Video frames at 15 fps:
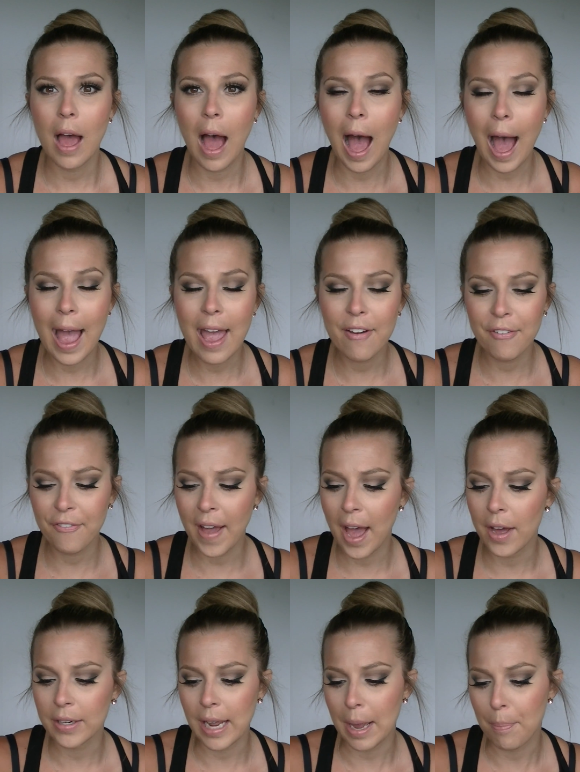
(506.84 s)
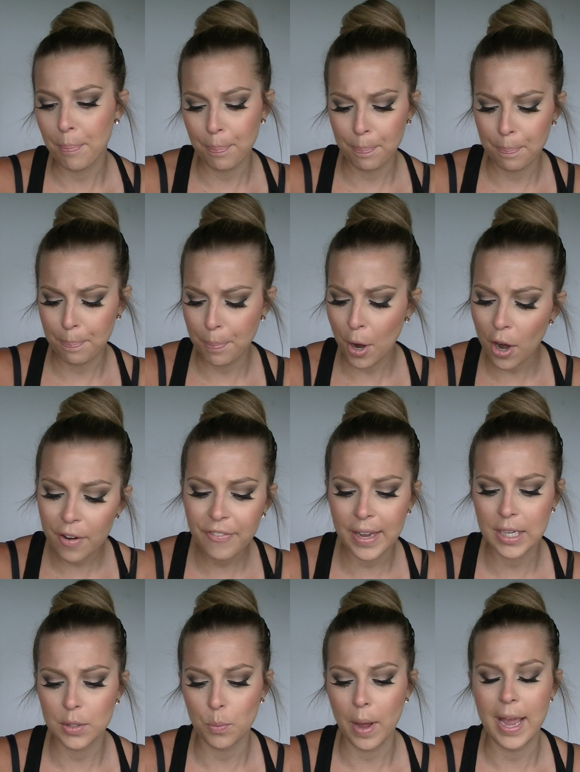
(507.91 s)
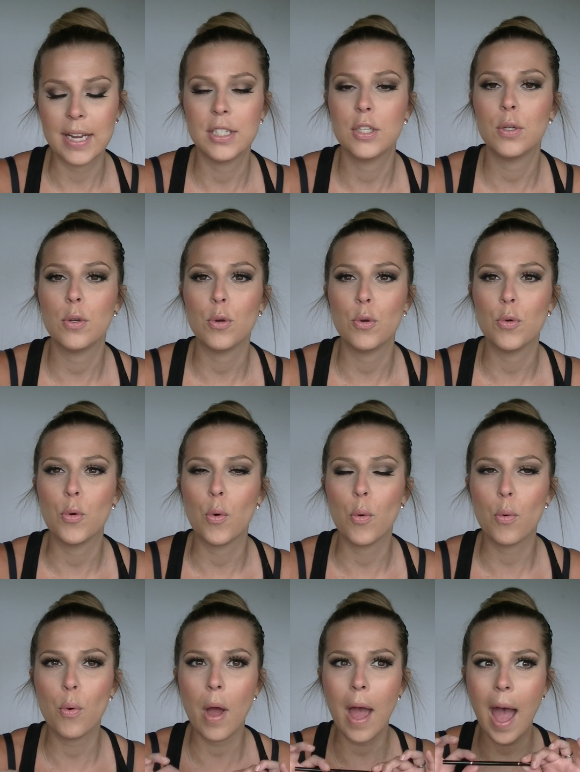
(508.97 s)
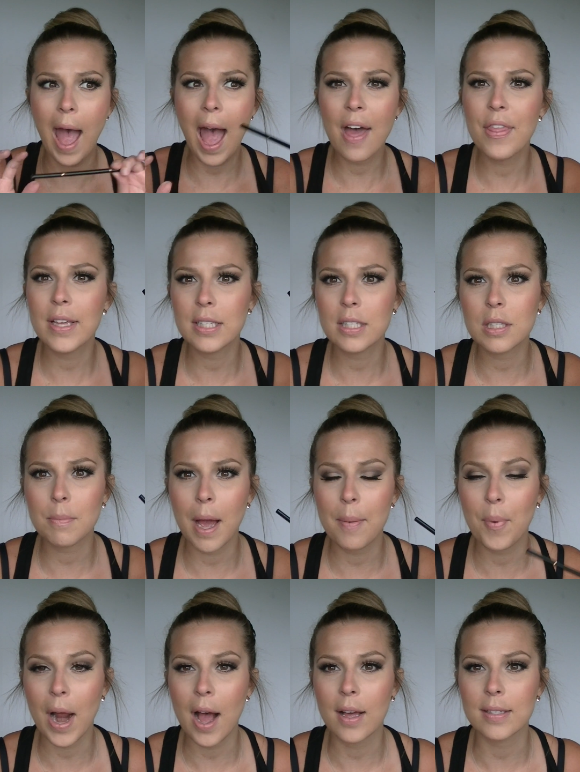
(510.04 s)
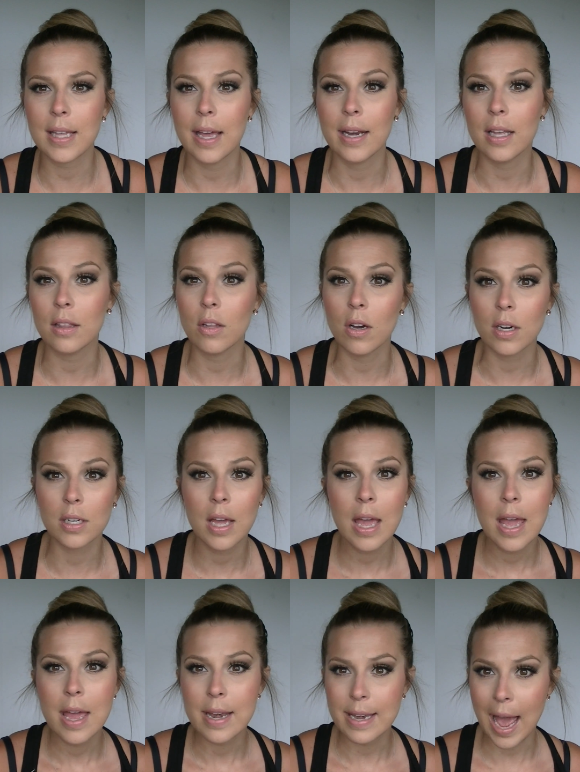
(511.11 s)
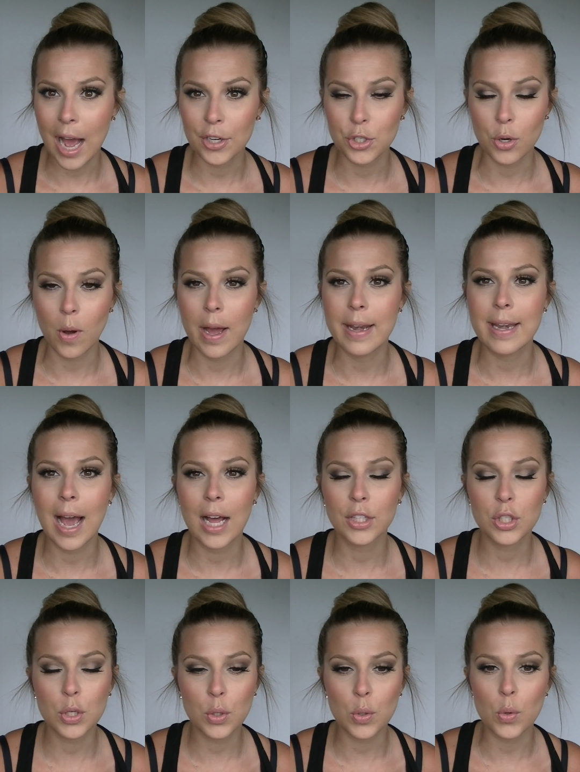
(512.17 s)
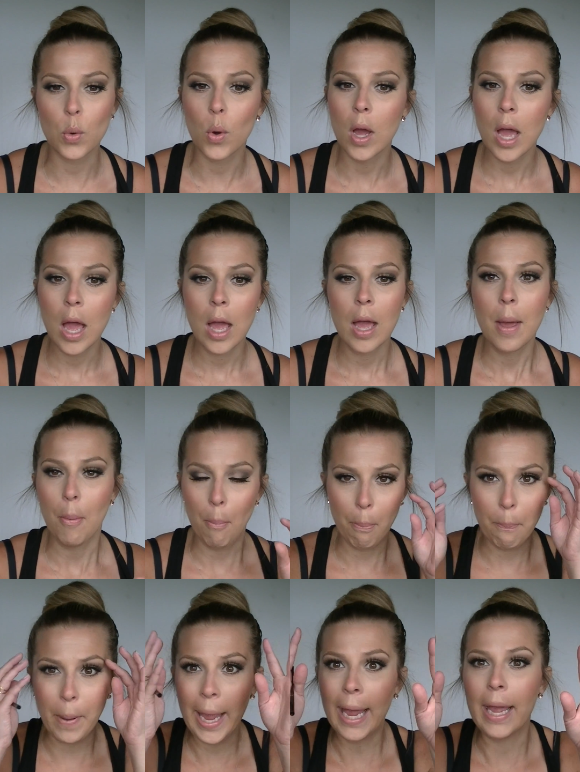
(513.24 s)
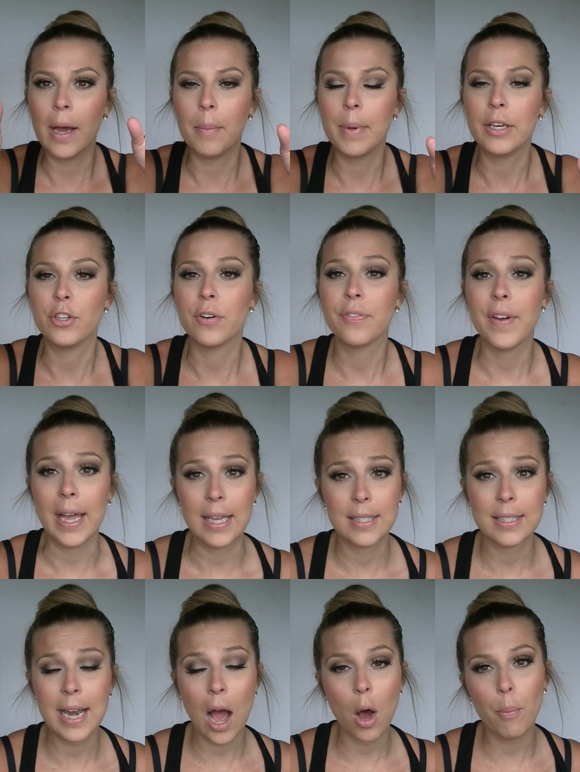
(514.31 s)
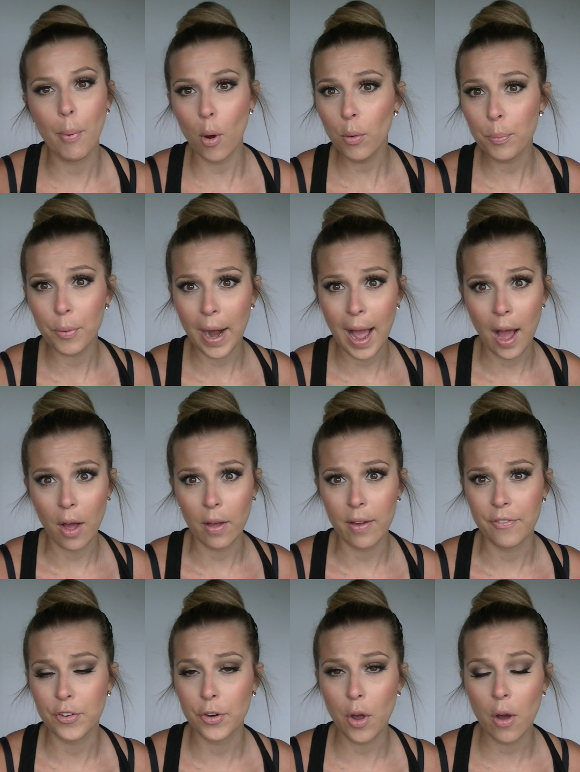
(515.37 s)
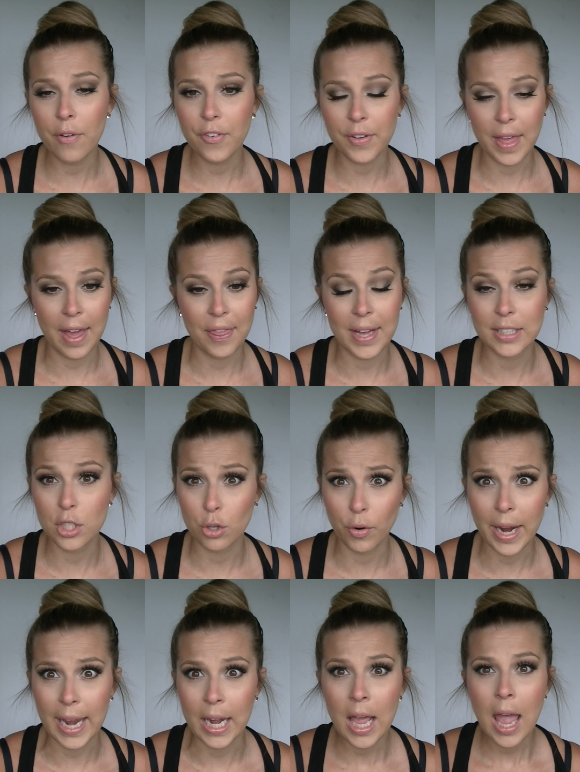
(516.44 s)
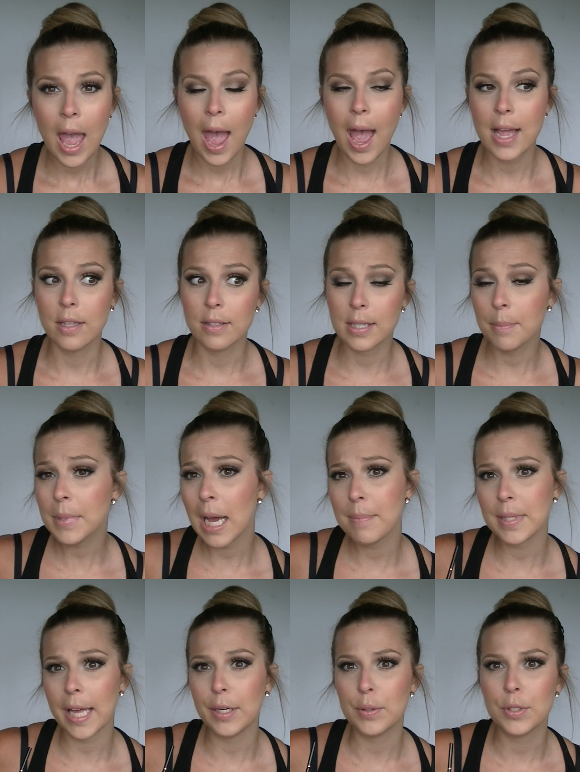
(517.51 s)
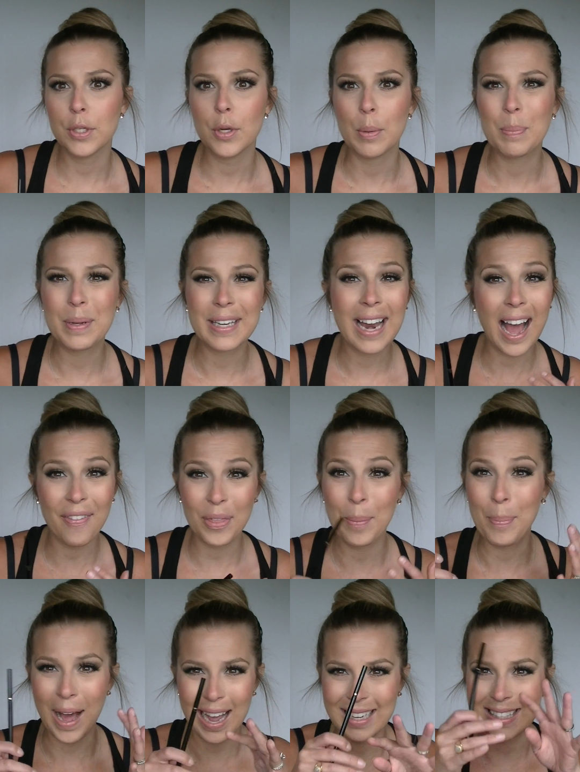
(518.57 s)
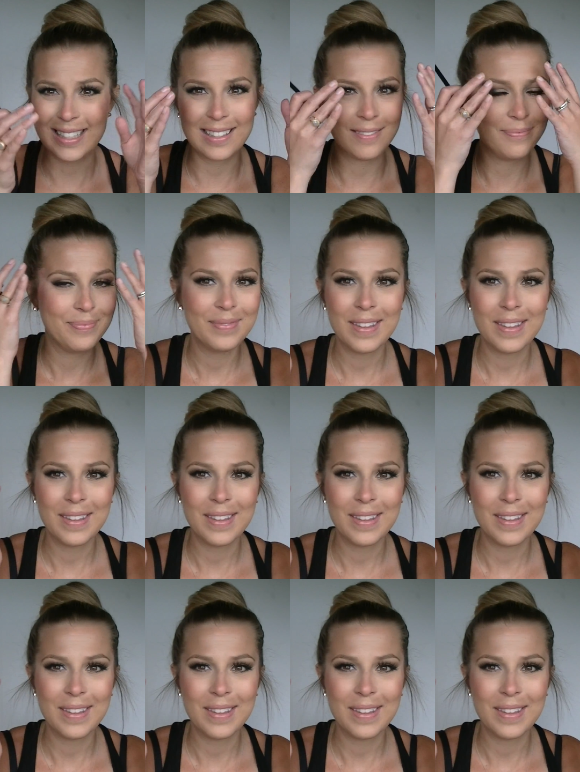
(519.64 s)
have found a perfect way to add this to my brows, and it looked natural and not too bam in your face. Now, a bold brow, if you're going for that, that's great. And sometimes I do too, but not the boxed